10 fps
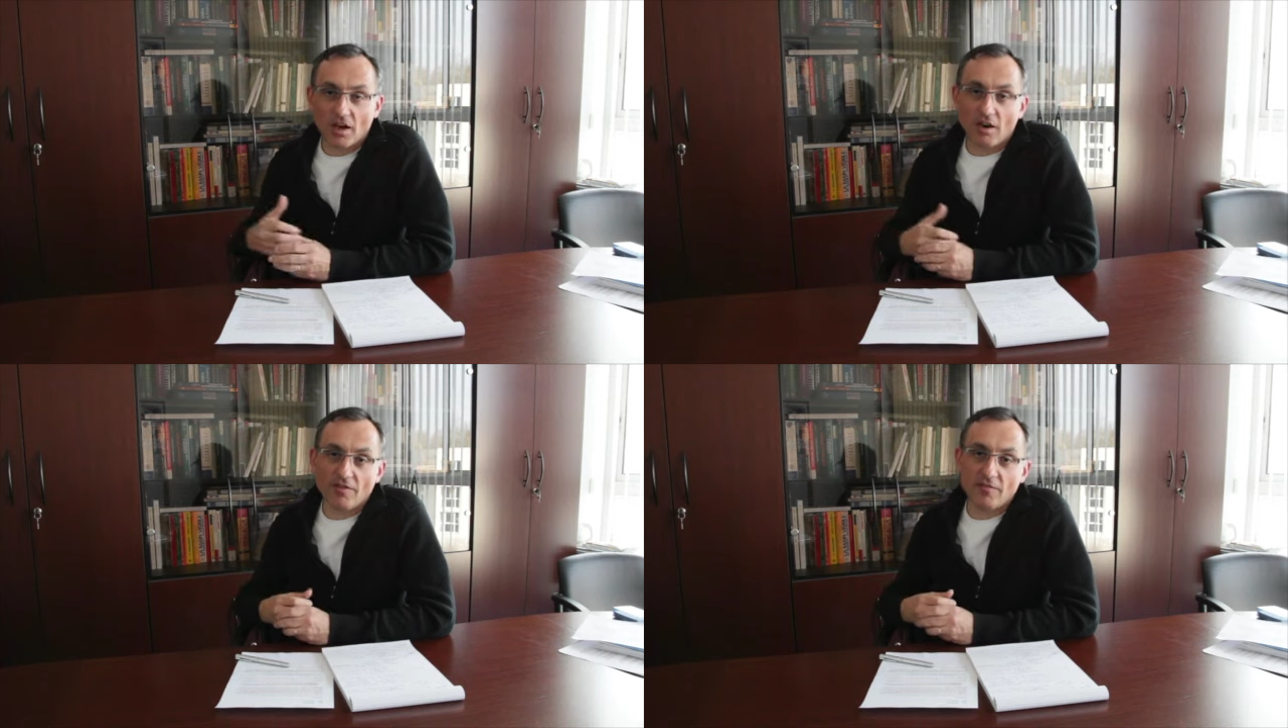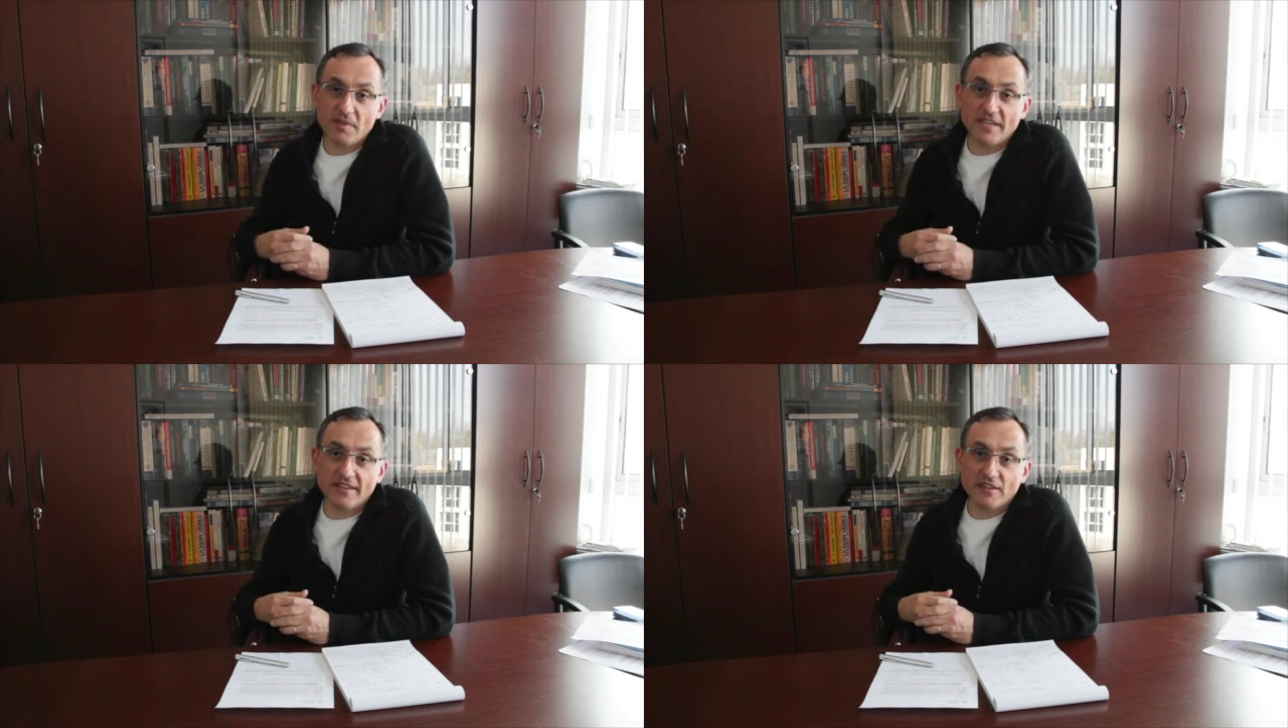of
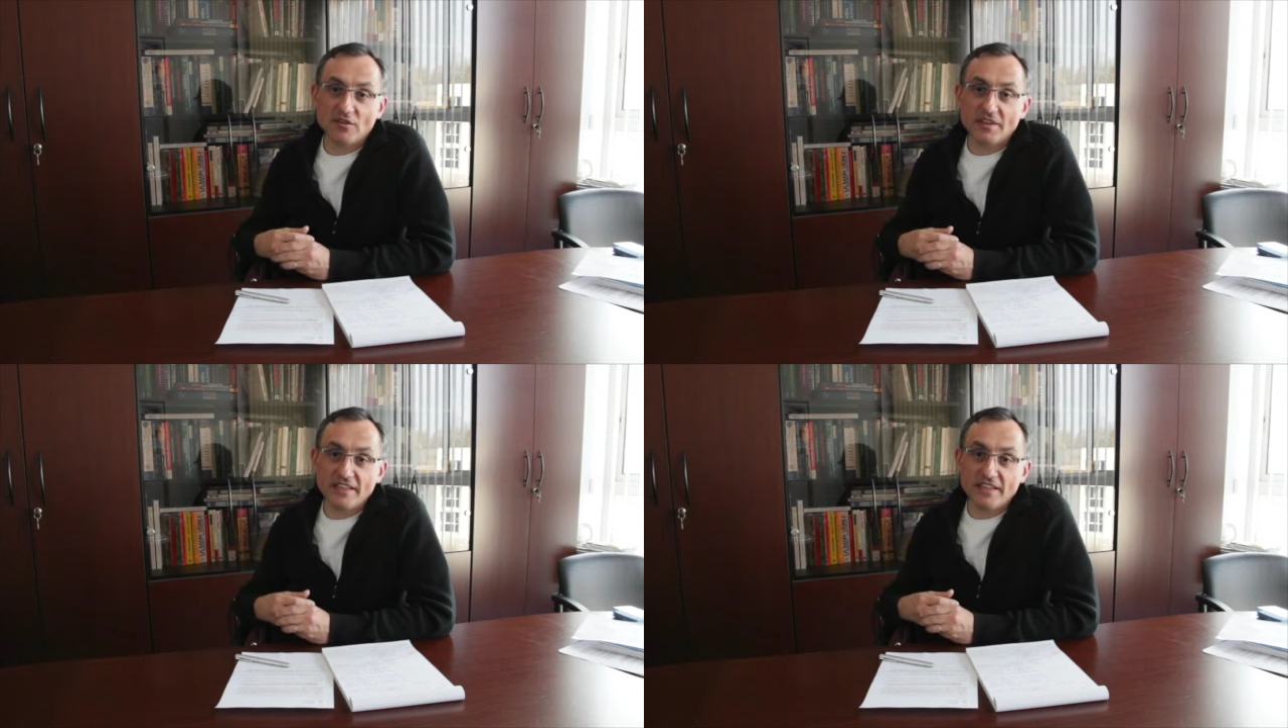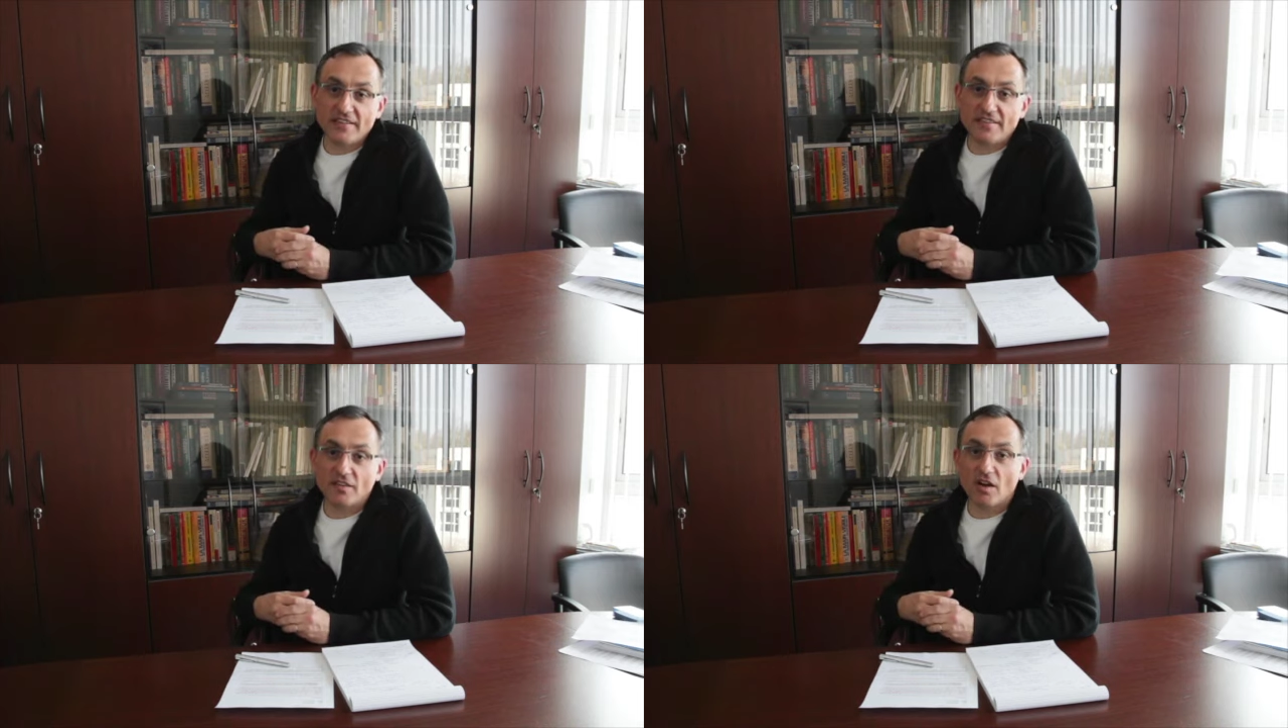meeting the
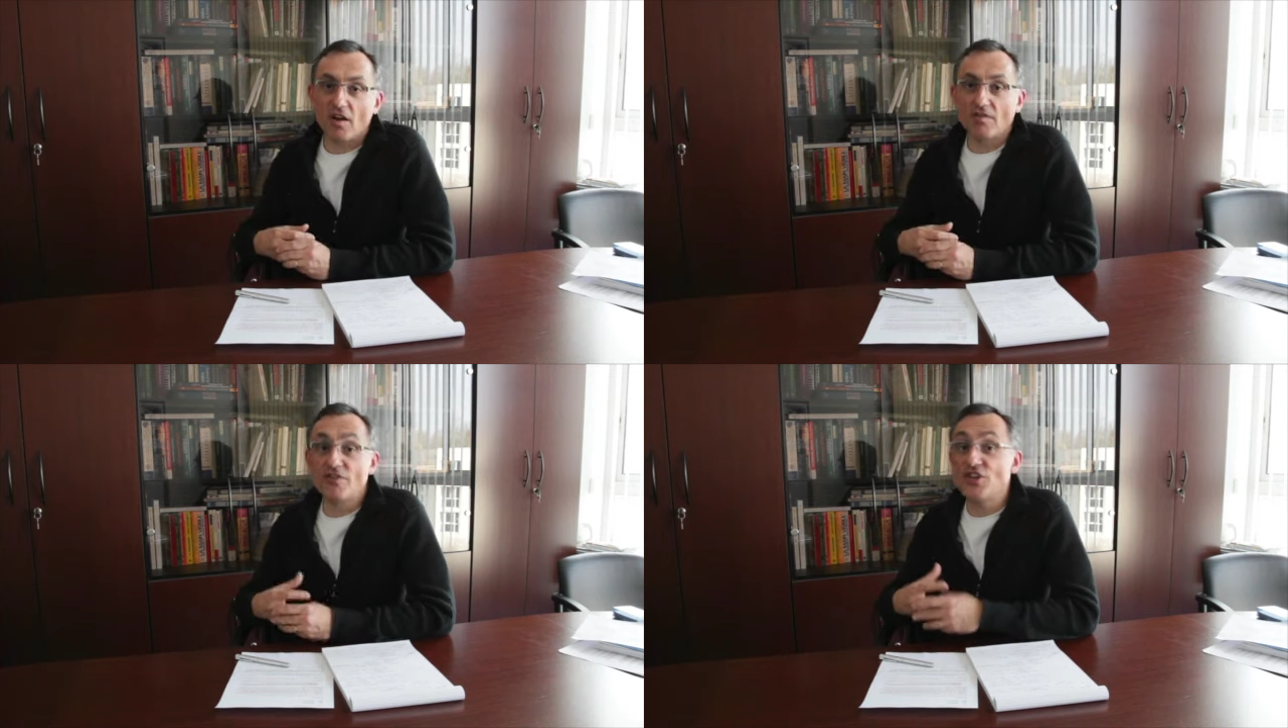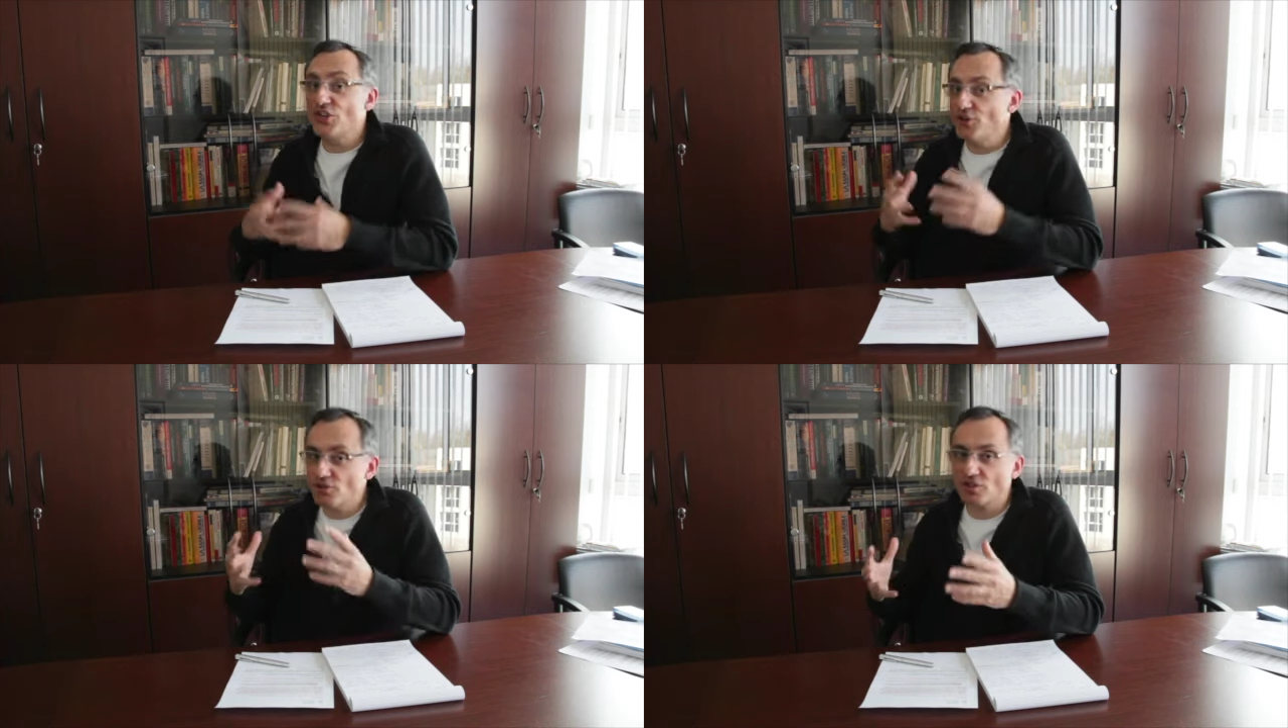needs of
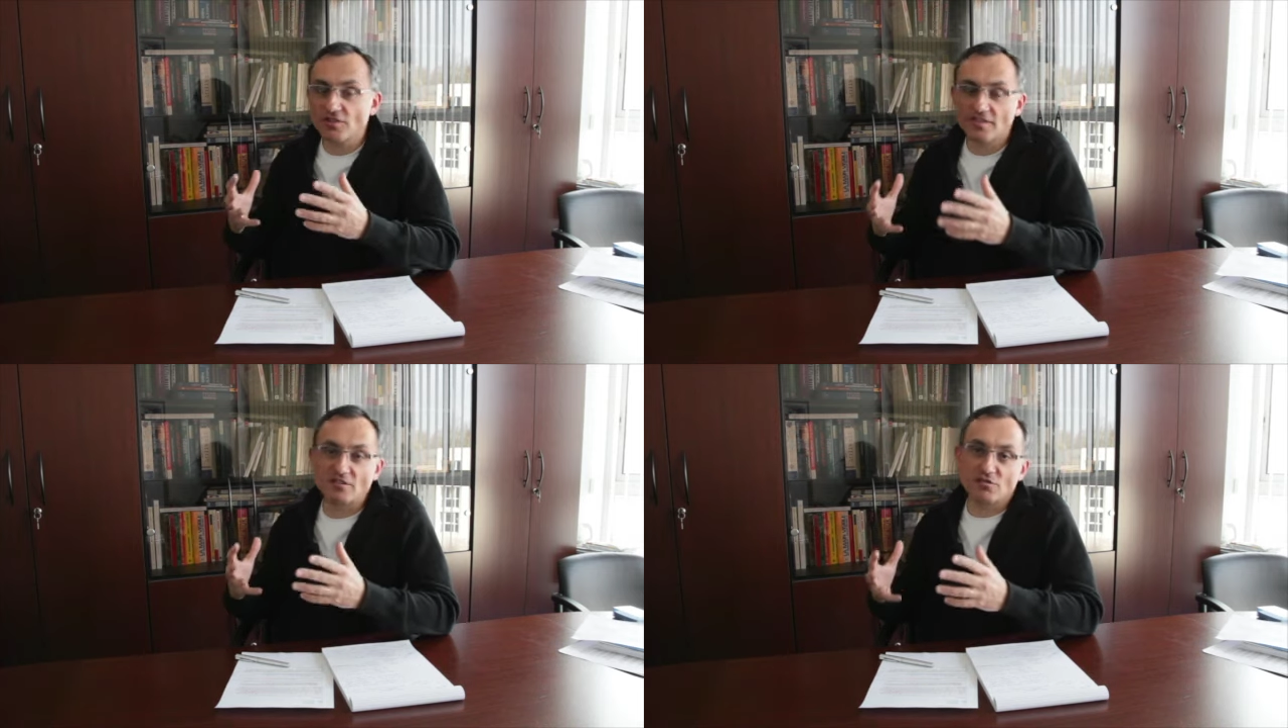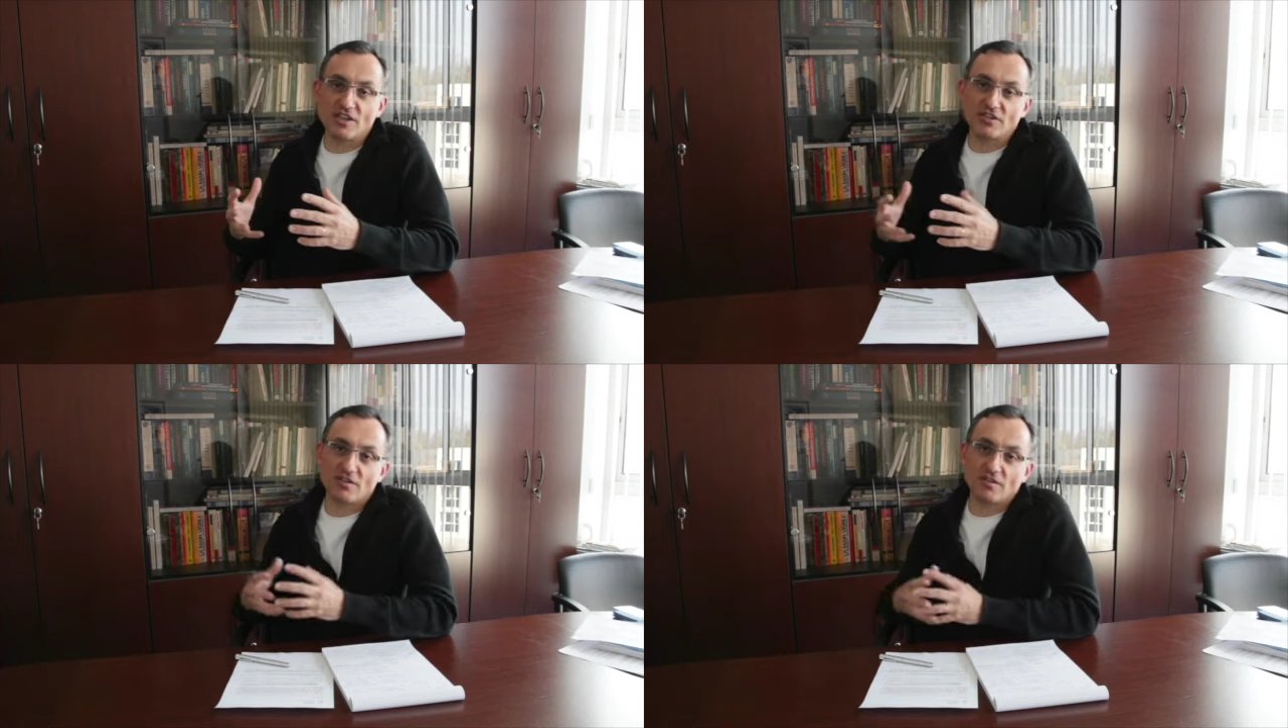huge
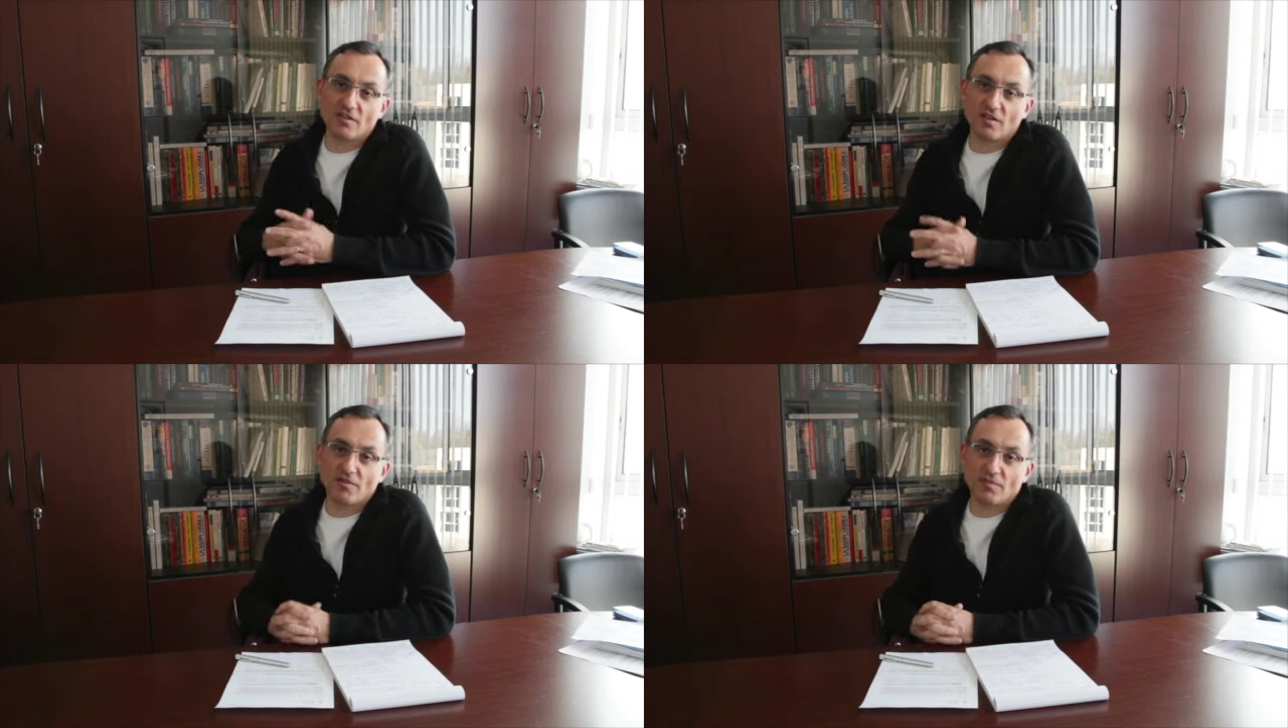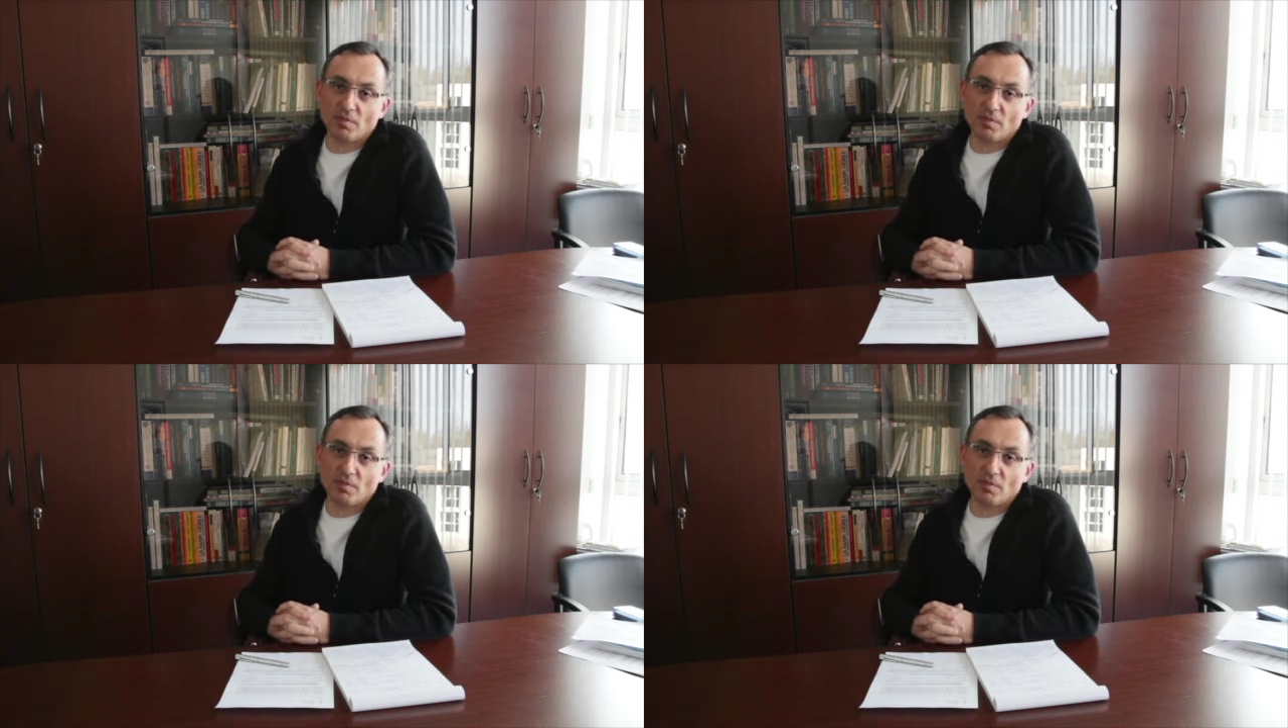concentrations of